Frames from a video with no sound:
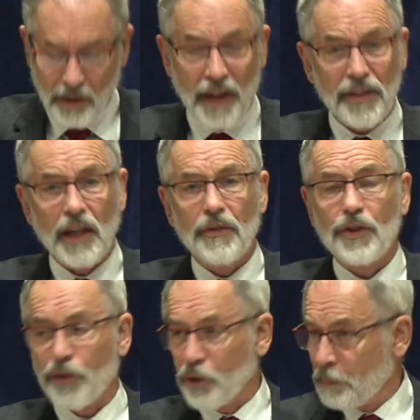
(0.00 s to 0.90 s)
I think of his
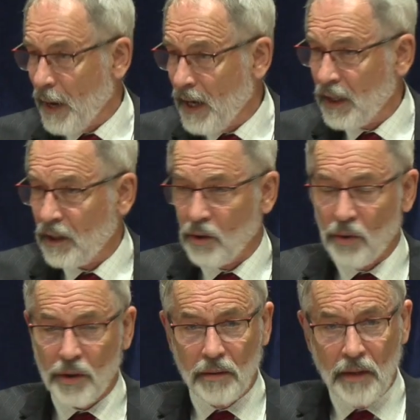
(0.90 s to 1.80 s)
first painting,
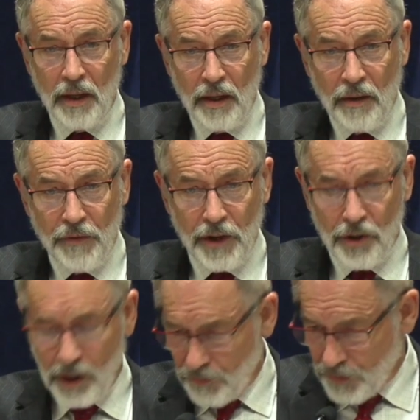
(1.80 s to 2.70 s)
the
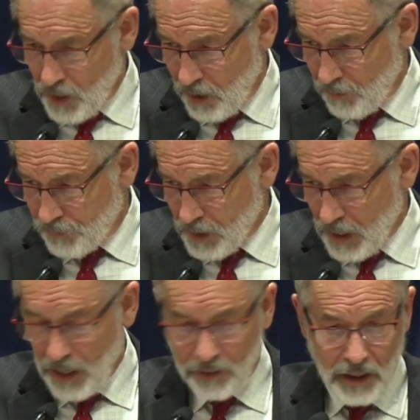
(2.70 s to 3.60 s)
Vision of St.
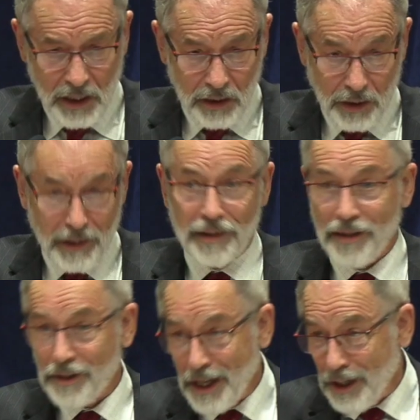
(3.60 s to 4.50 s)
Anthony. He did it as a
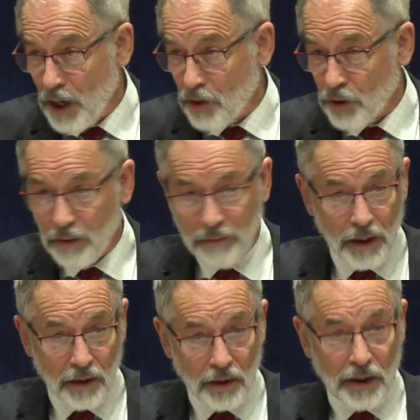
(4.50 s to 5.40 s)
teenager.
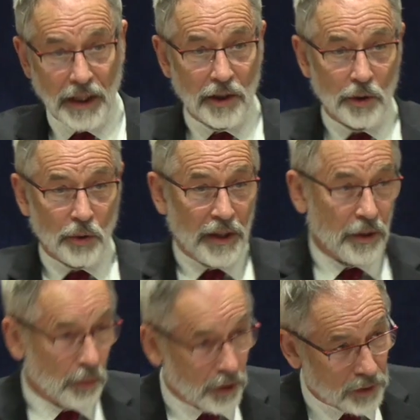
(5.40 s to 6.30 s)
It looks like it's greater
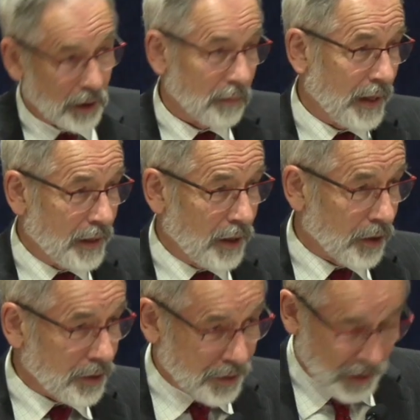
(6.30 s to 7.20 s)
work than any
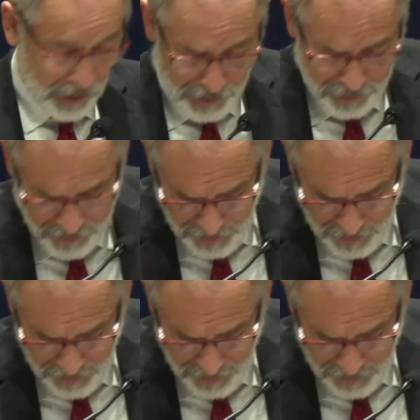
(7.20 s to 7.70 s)
artist today.